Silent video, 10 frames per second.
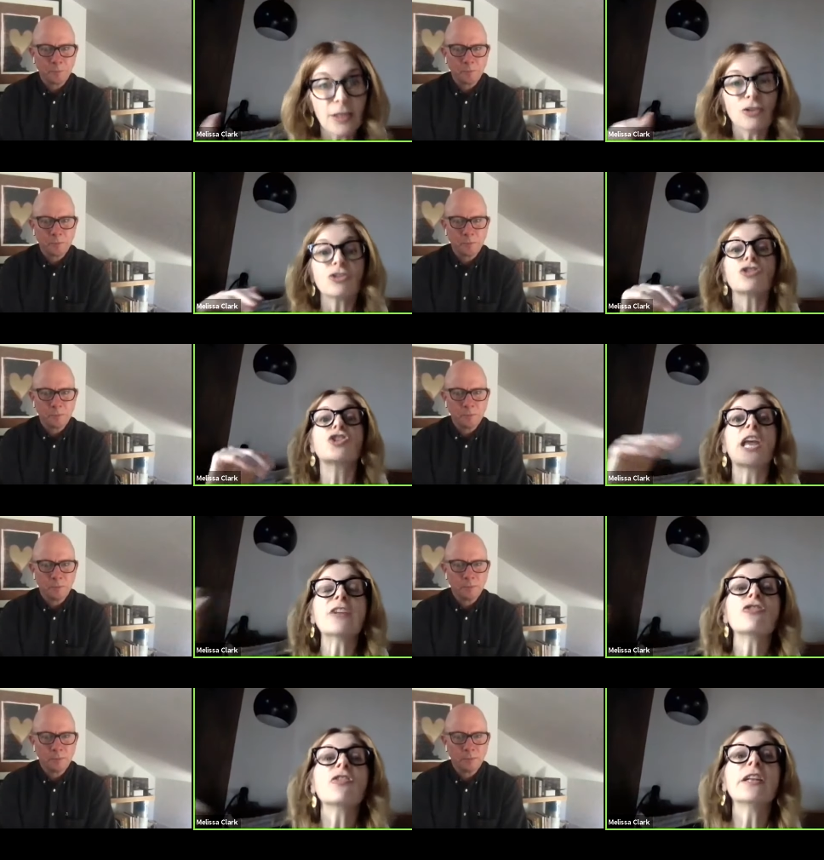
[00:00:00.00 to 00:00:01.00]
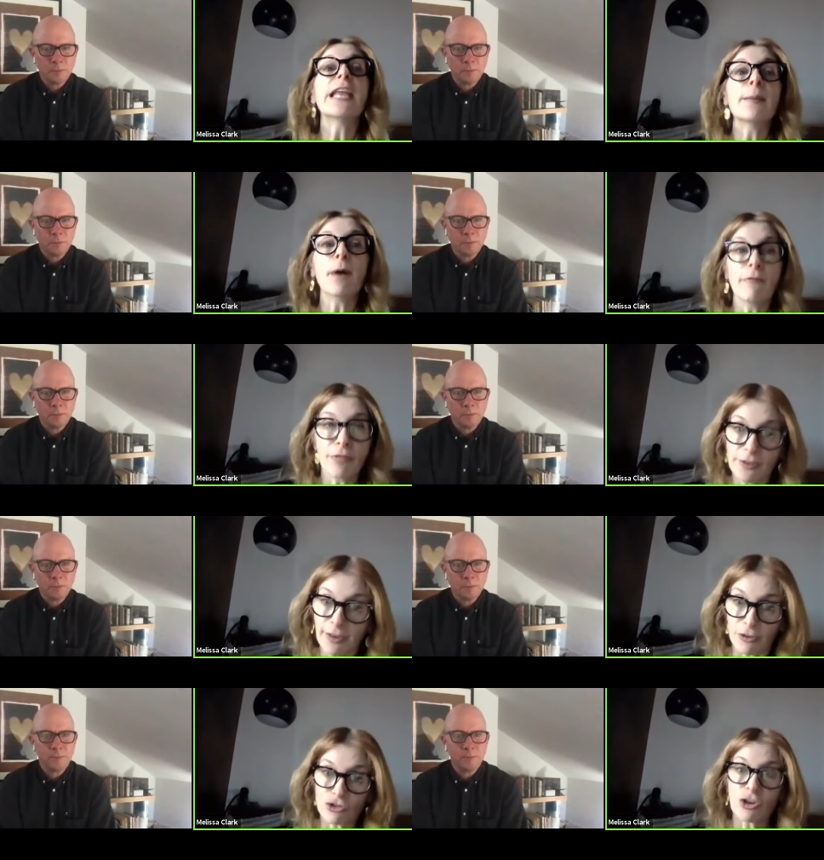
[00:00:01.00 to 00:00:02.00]
Speaker 1: Just change the name of the
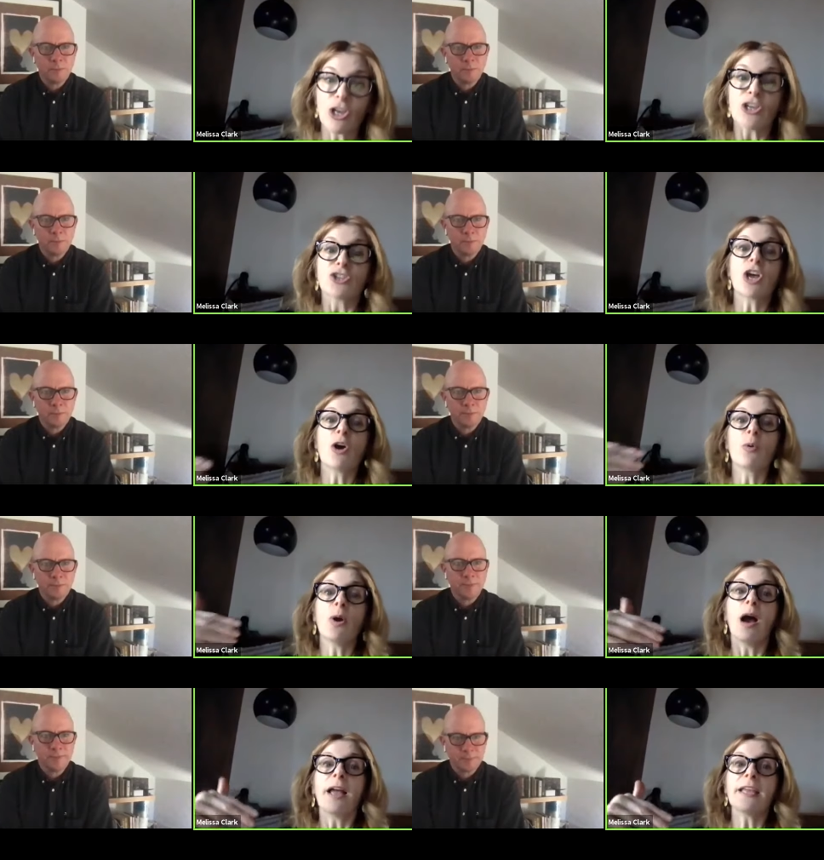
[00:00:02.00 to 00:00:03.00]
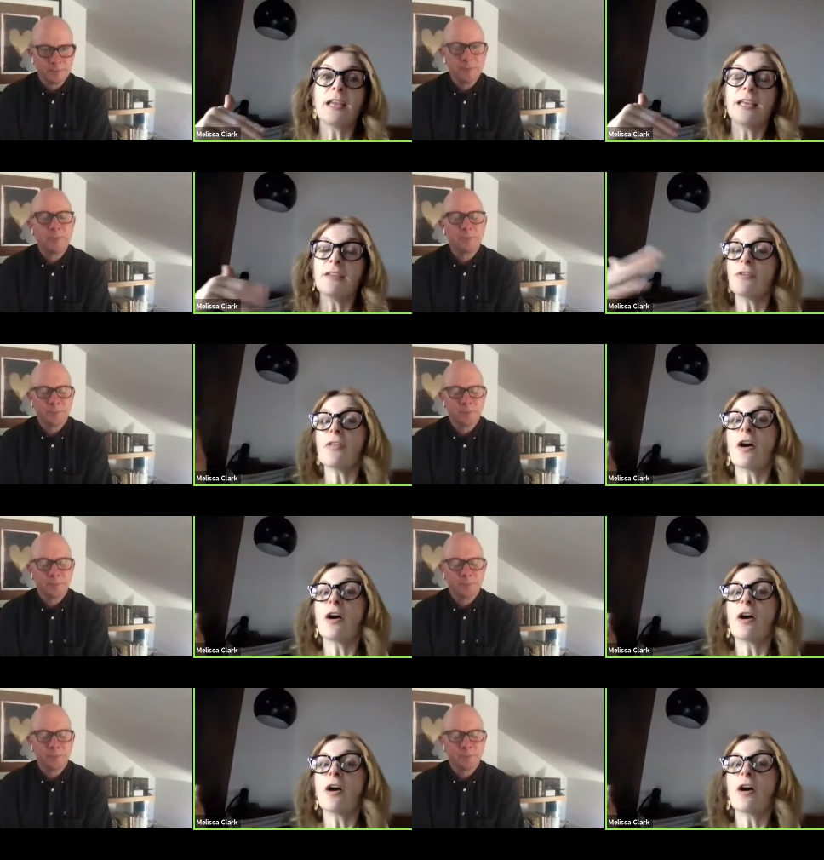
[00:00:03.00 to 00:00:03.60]
dish. So even